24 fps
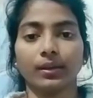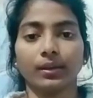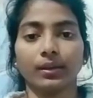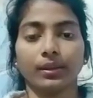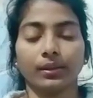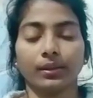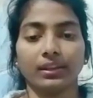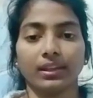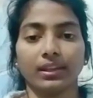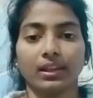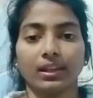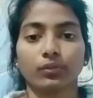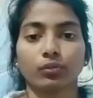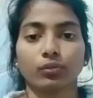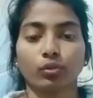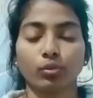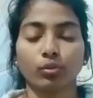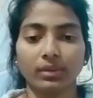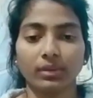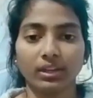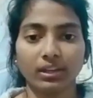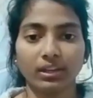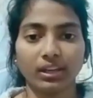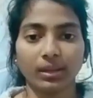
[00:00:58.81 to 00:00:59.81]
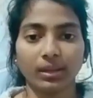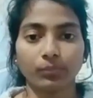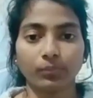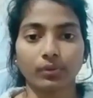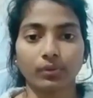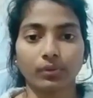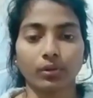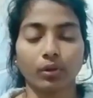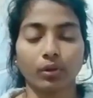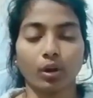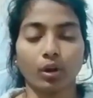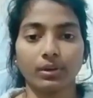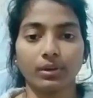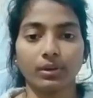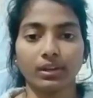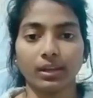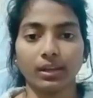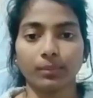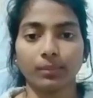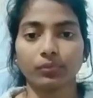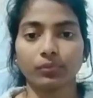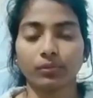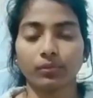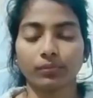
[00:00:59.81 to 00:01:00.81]
There are so many names, common
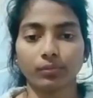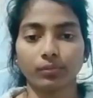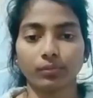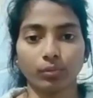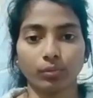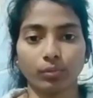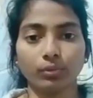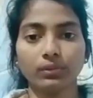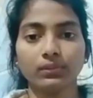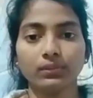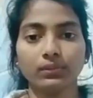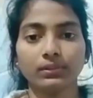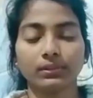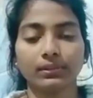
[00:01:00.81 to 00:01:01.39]
names of rose,